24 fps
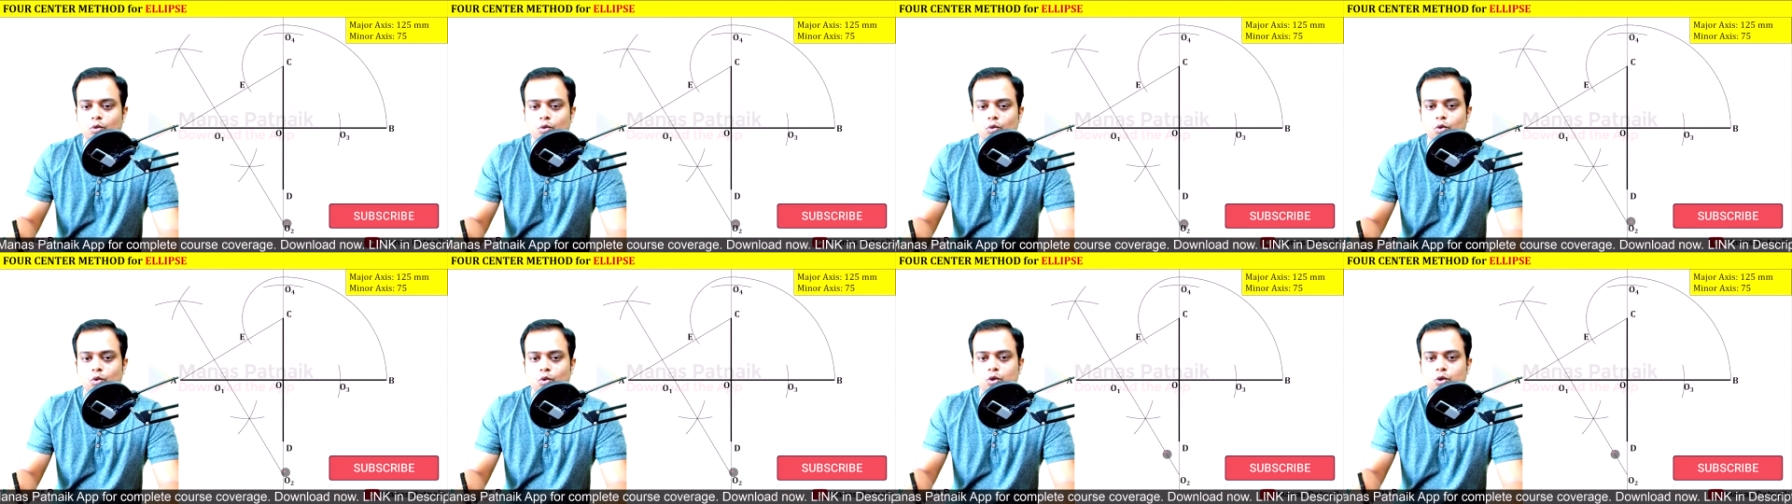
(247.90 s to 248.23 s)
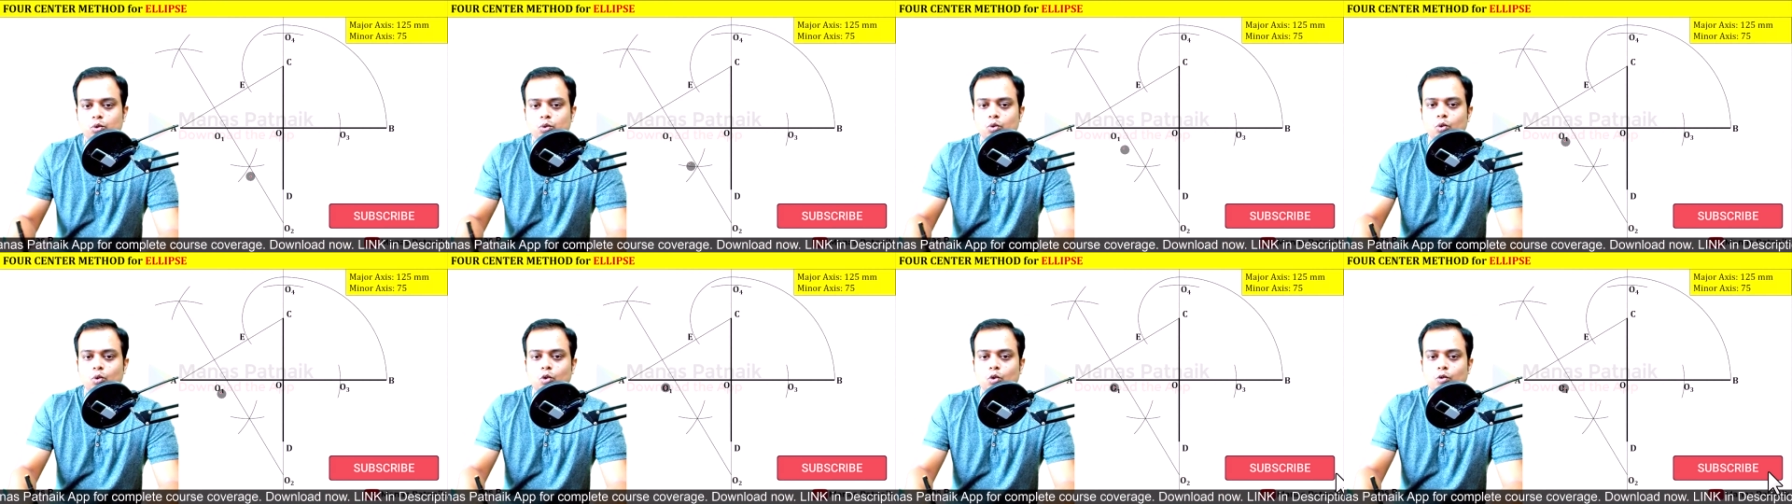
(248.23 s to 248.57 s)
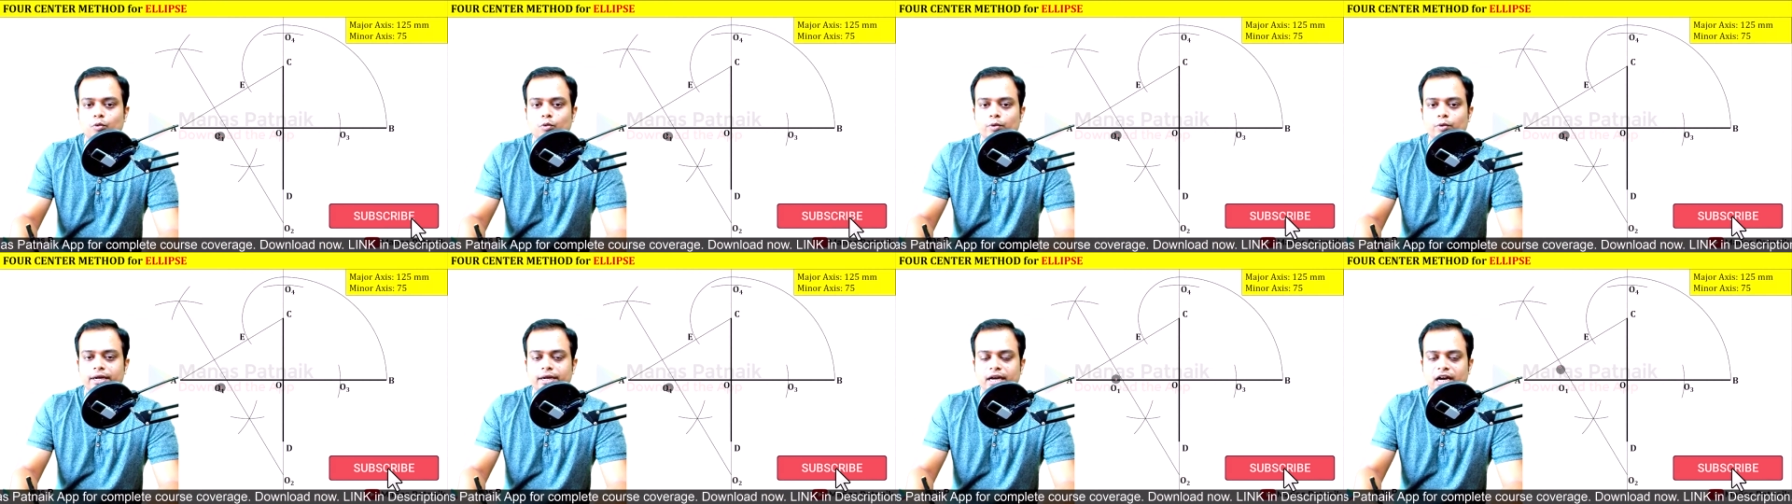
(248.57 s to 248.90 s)
O2,
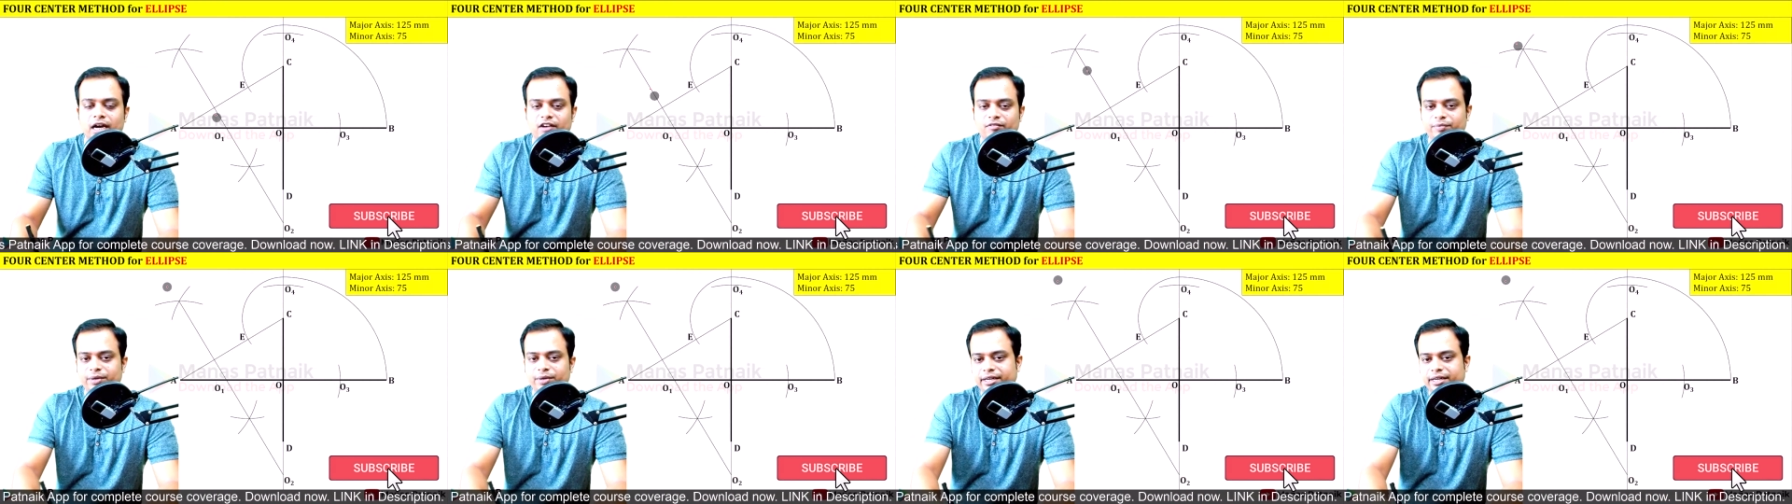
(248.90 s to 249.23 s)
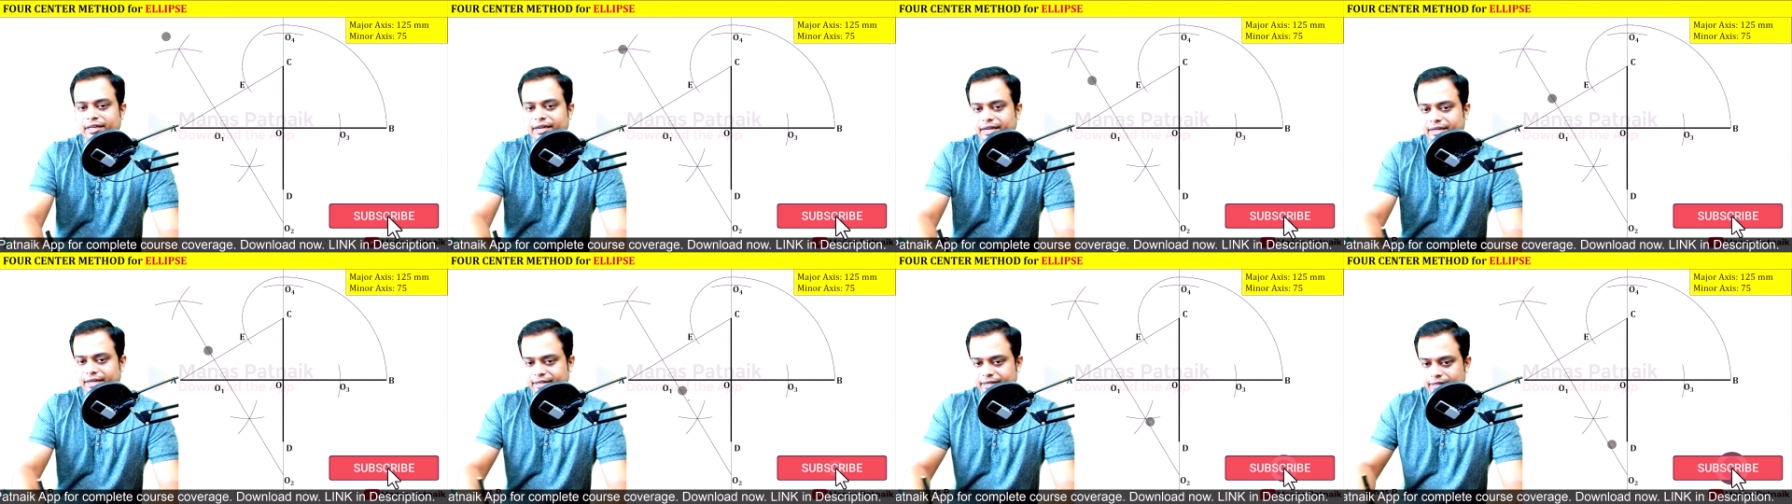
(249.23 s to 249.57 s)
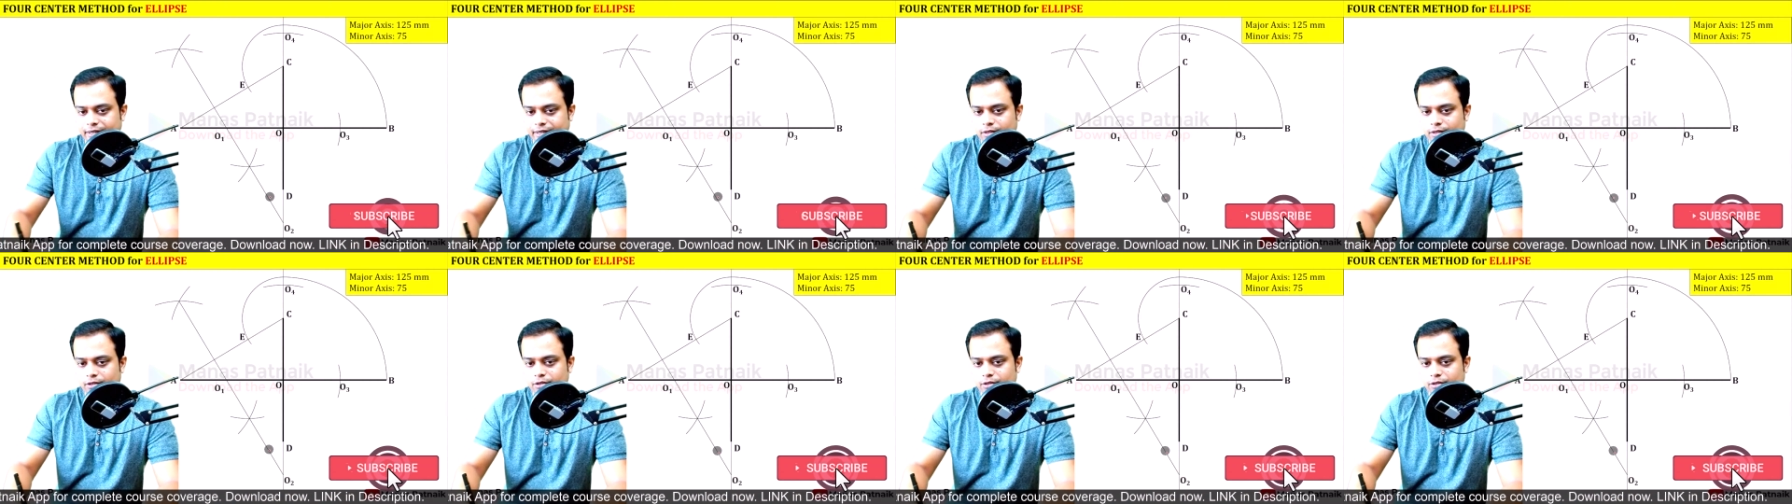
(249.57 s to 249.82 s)
O1 have been connected.